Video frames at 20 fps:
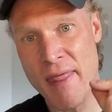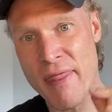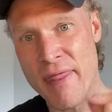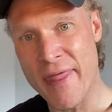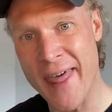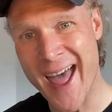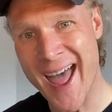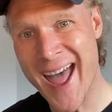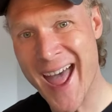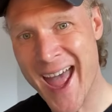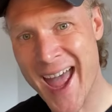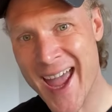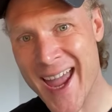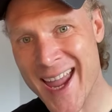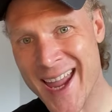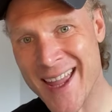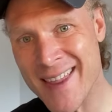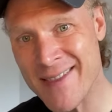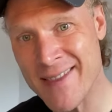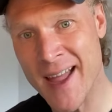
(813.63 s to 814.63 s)
there
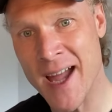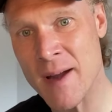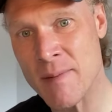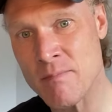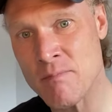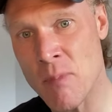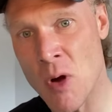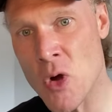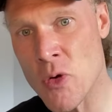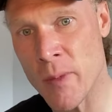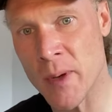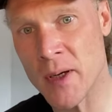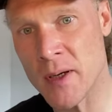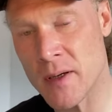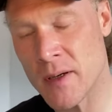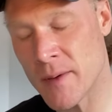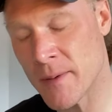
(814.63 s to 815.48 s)
in that moment.